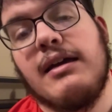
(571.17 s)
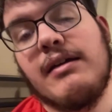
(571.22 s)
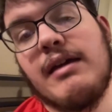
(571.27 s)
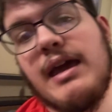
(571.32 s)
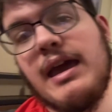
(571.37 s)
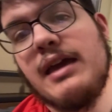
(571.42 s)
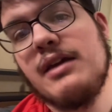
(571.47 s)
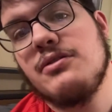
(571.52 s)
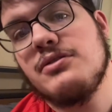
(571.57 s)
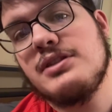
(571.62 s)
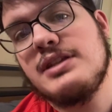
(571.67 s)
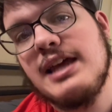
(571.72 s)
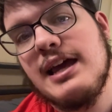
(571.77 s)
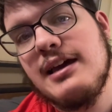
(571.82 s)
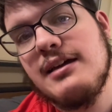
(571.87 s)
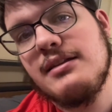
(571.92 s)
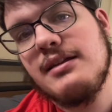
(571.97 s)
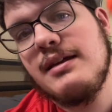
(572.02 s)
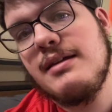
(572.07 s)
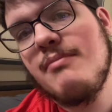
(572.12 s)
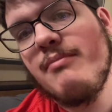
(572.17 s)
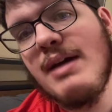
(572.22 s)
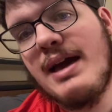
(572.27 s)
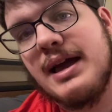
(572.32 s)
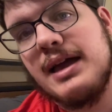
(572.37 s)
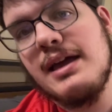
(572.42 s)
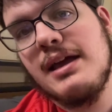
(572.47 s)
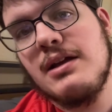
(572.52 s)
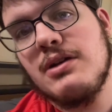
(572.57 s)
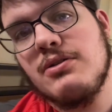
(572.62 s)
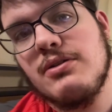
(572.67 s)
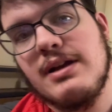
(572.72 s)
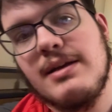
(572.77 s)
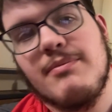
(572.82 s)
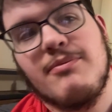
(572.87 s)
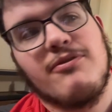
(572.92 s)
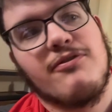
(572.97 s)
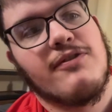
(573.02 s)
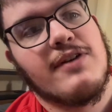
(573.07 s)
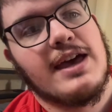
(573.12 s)
angled talon, magging
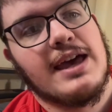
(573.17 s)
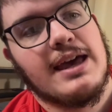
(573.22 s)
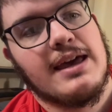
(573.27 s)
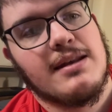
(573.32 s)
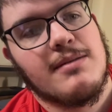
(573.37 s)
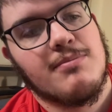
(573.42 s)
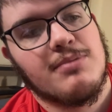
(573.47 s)
grip fed